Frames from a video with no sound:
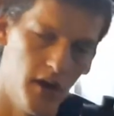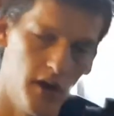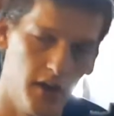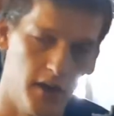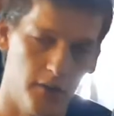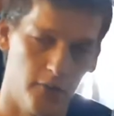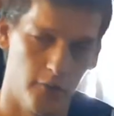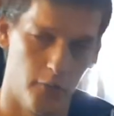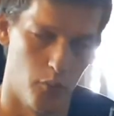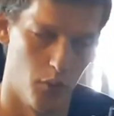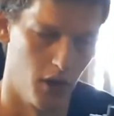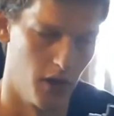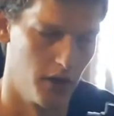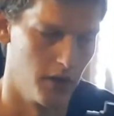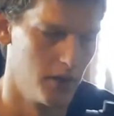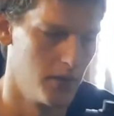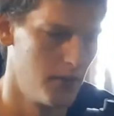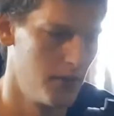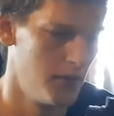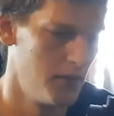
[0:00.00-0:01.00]
Either way,
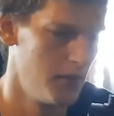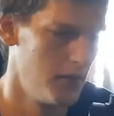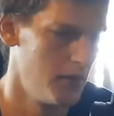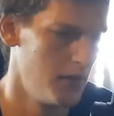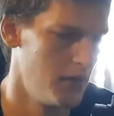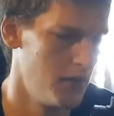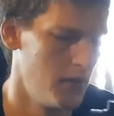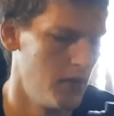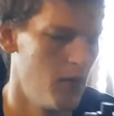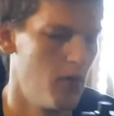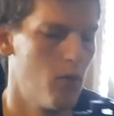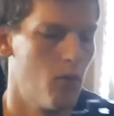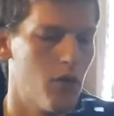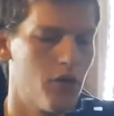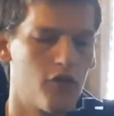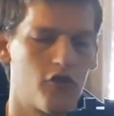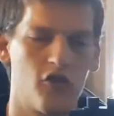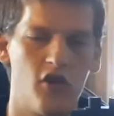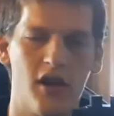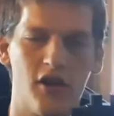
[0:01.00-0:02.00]

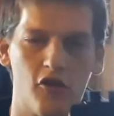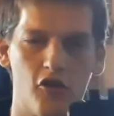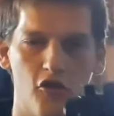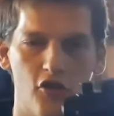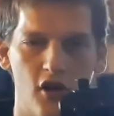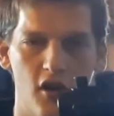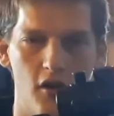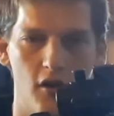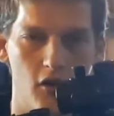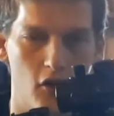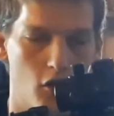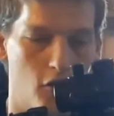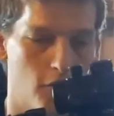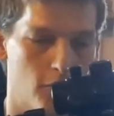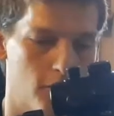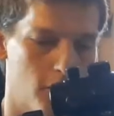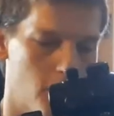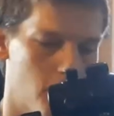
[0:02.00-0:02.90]
once it has a low flow